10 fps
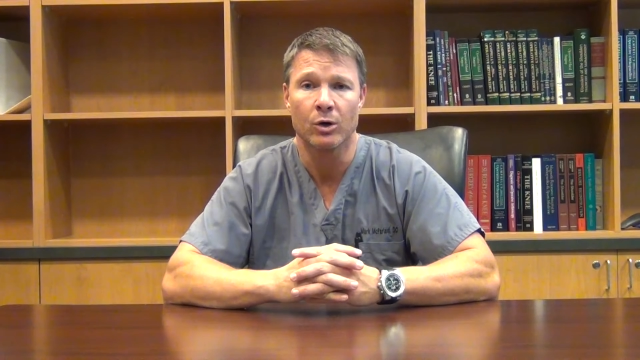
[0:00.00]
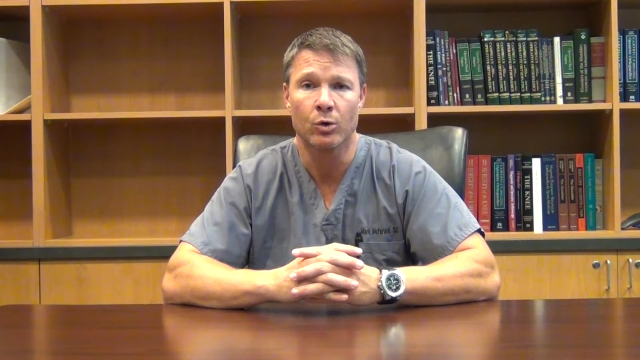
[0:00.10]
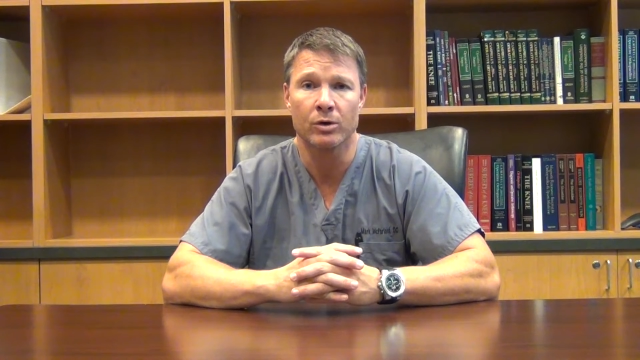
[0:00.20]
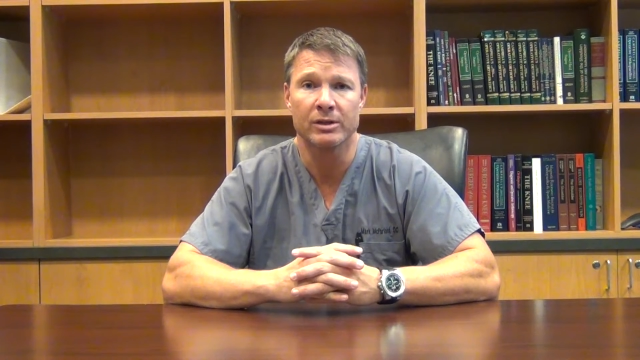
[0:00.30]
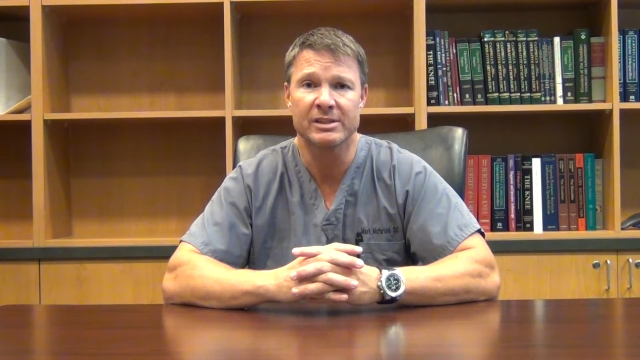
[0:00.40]

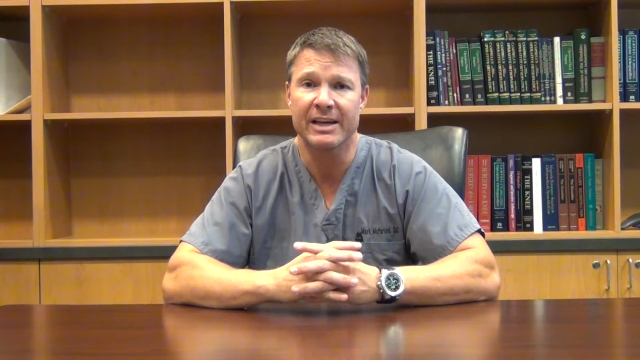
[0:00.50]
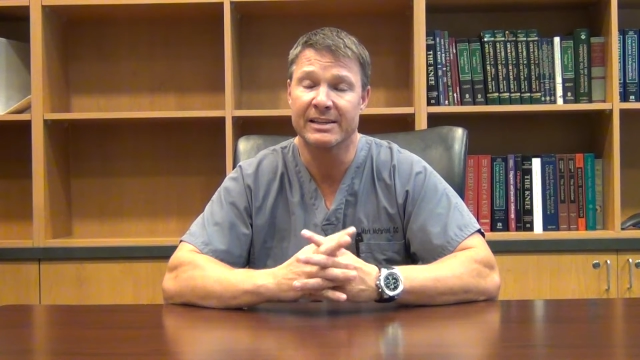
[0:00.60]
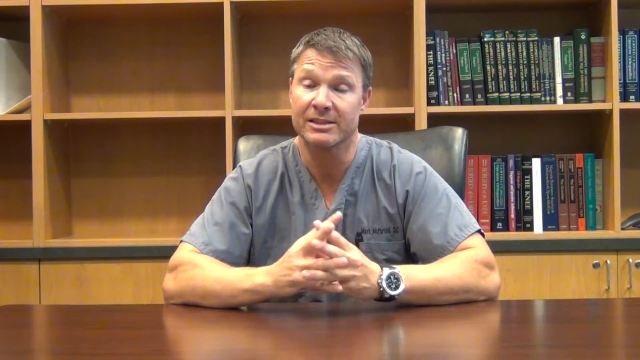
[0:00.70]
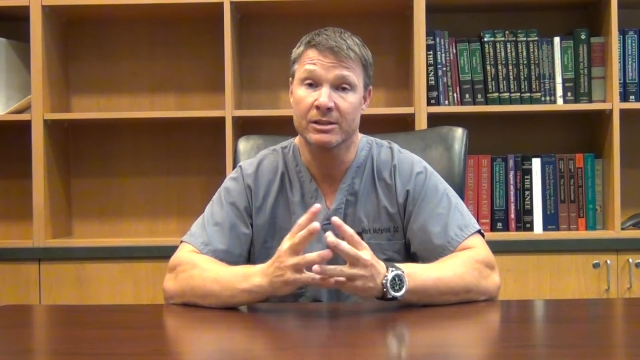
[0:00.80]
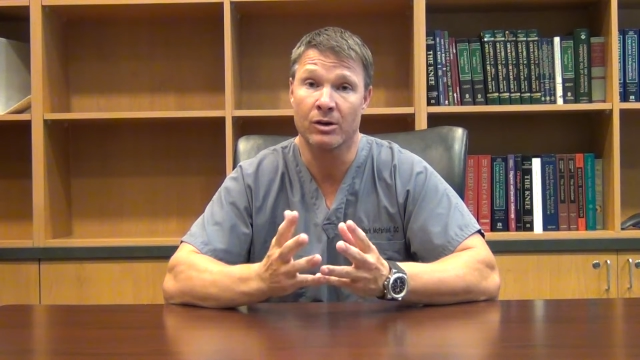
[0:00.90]
or let's say
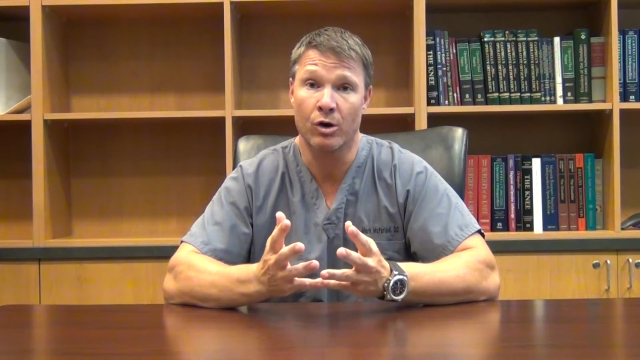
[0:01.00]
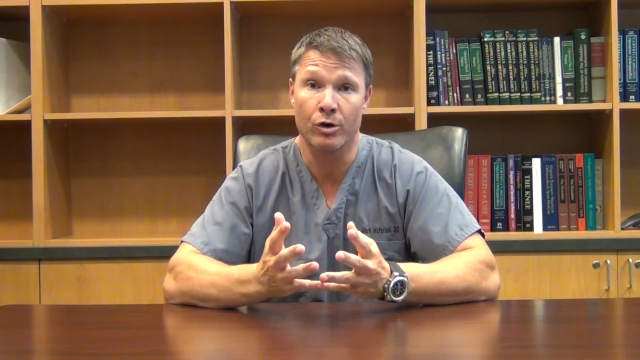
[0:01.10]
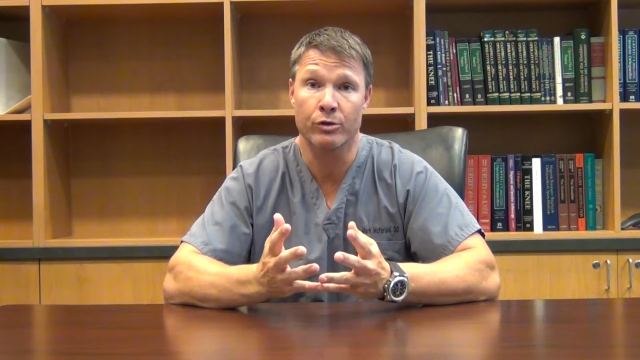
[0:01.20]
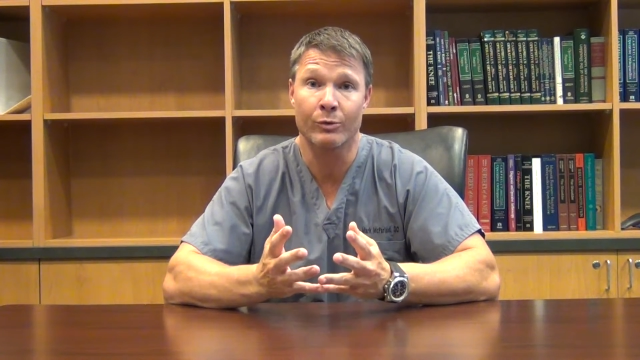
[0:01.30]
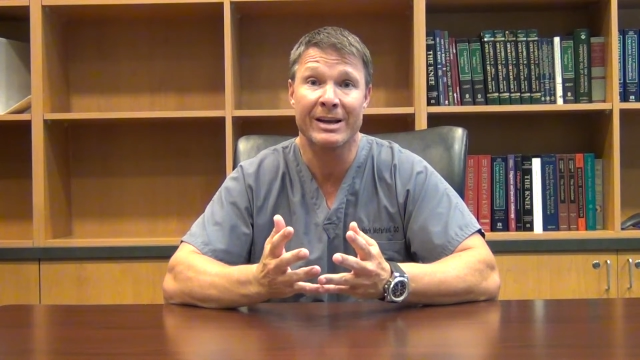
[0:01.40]
it's an
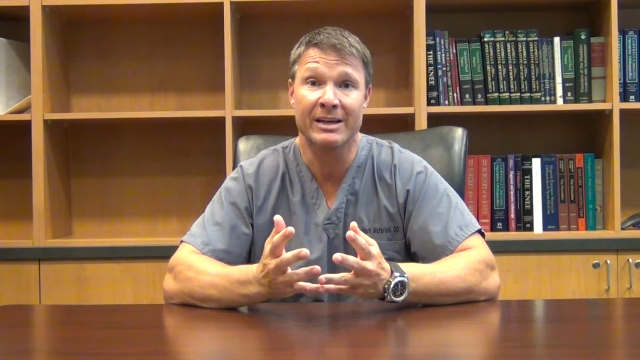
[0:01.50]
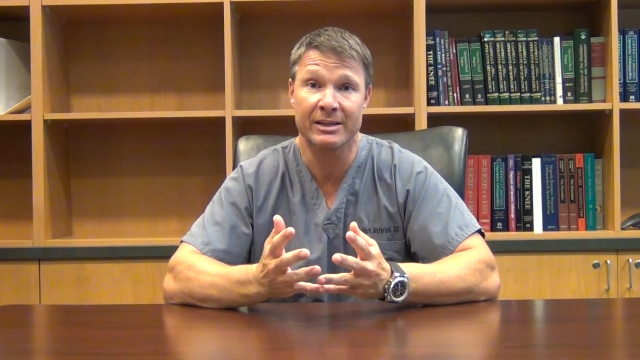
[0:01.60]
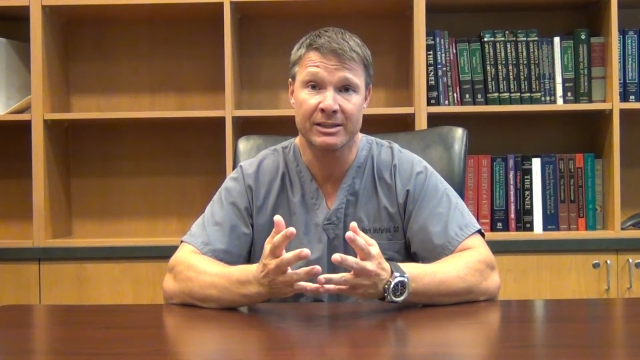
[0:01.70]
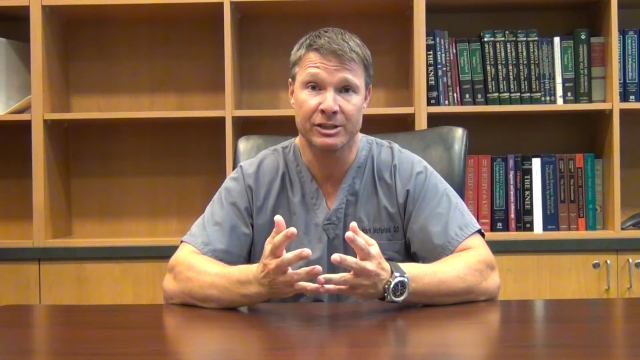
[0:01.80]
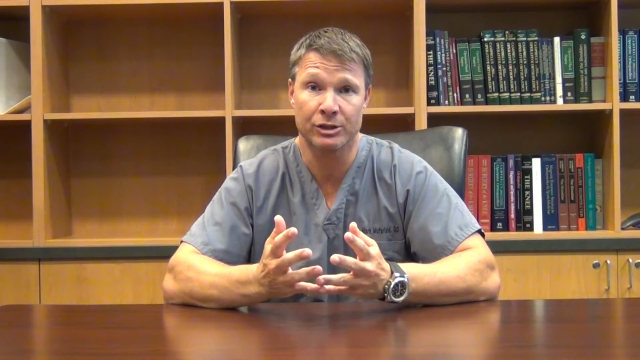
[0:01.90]
arthritic
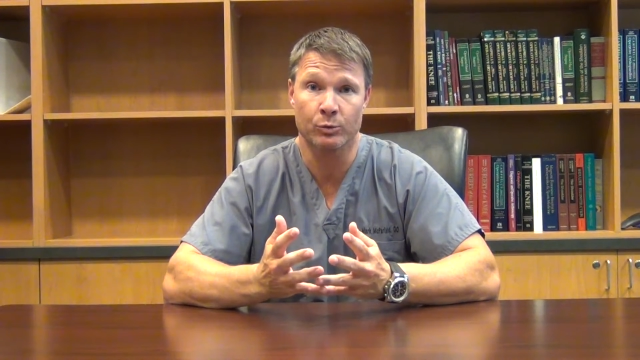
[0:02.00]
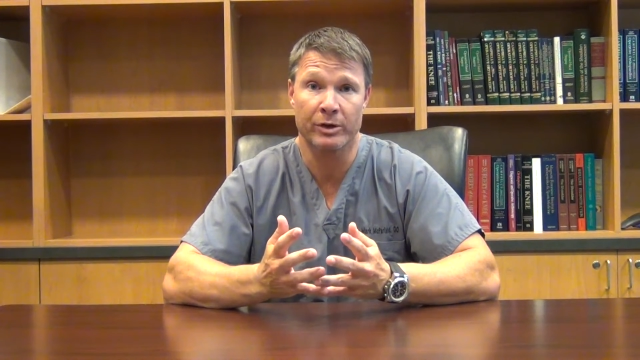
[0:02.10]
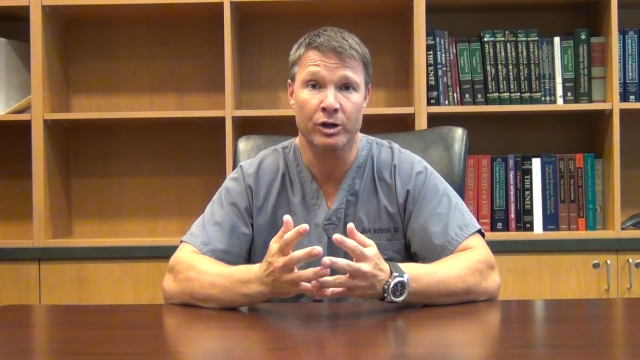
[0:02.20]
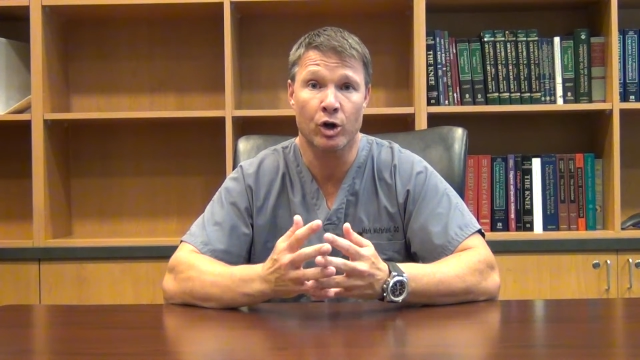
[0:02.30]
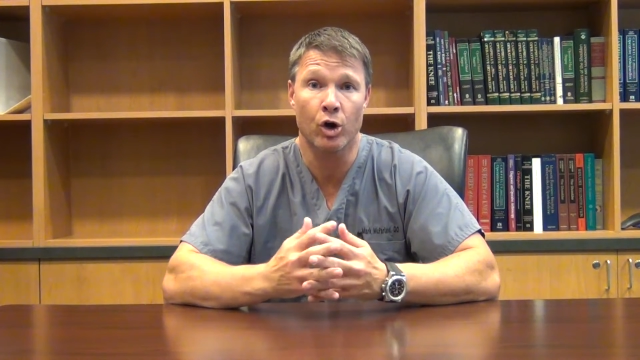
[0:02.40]
condition where
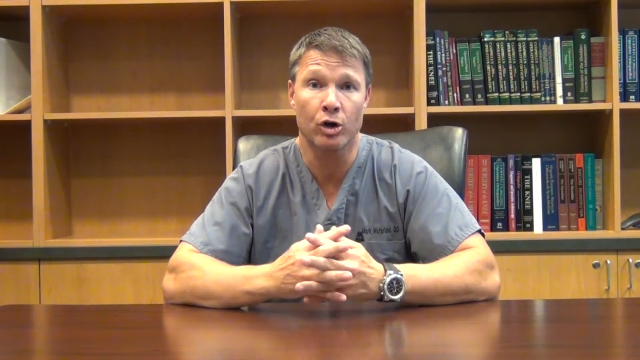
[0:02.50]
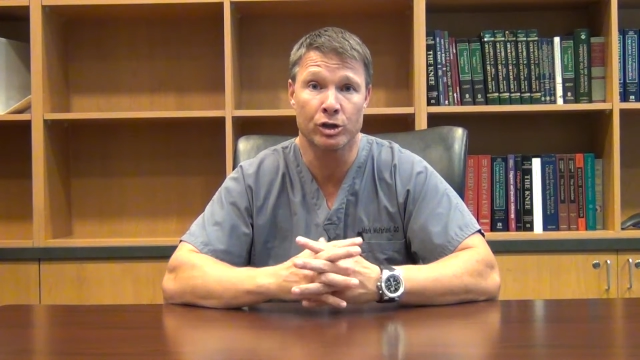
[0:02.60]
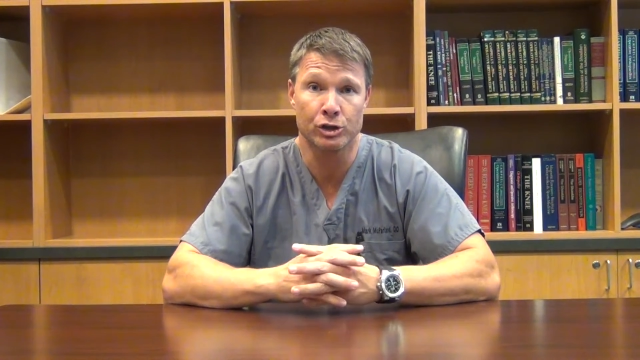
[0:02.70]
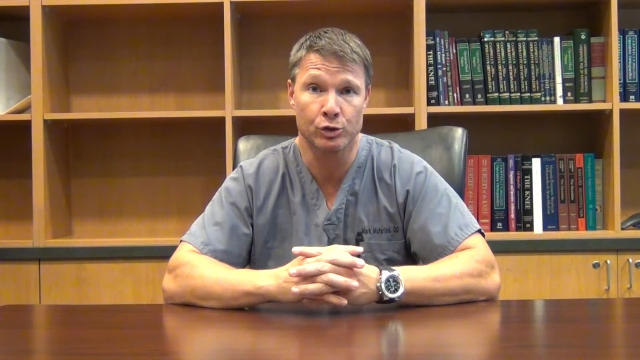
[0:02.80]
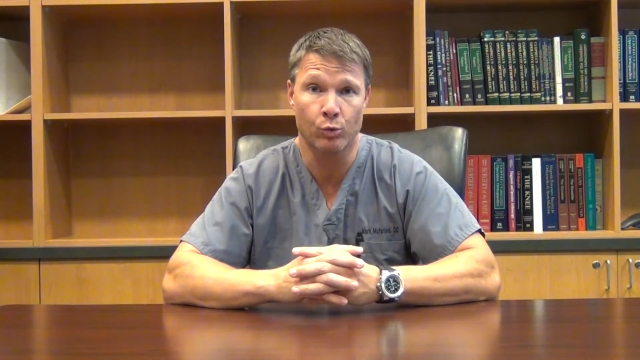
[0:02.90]
the
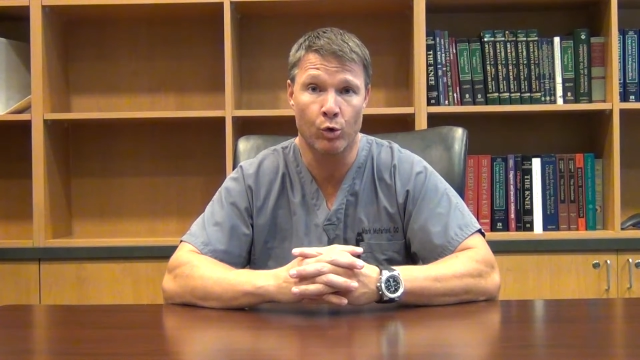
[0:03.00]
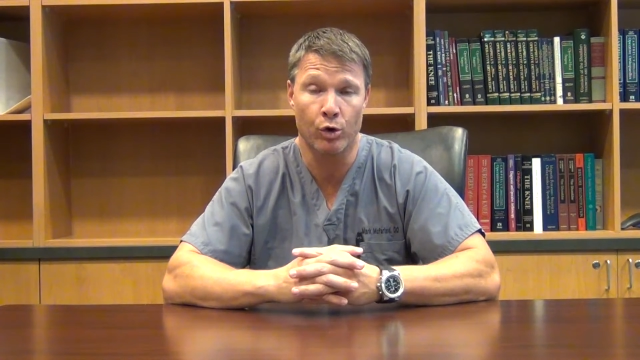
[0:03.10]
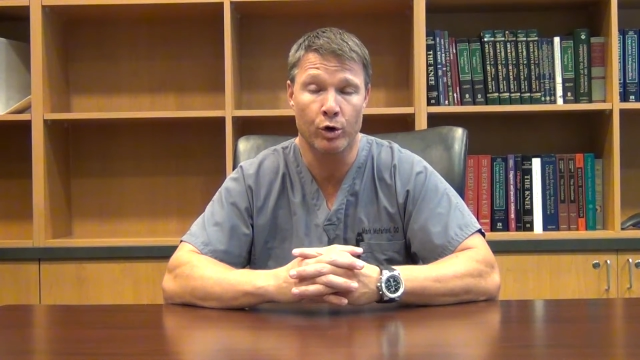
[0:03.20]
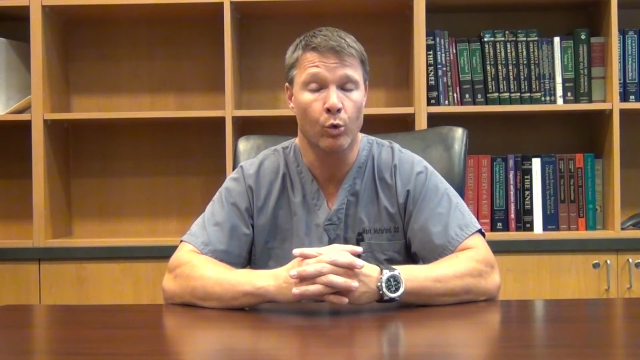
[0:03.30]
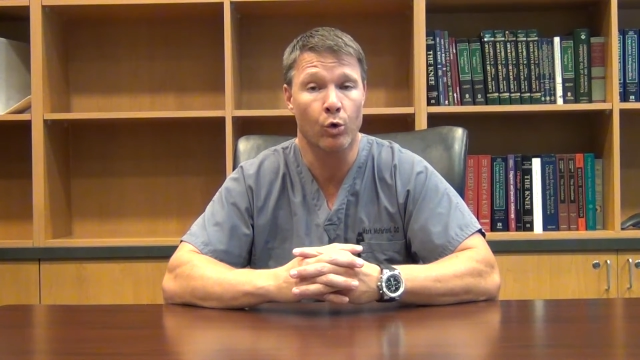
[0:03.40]
cartilage is worn,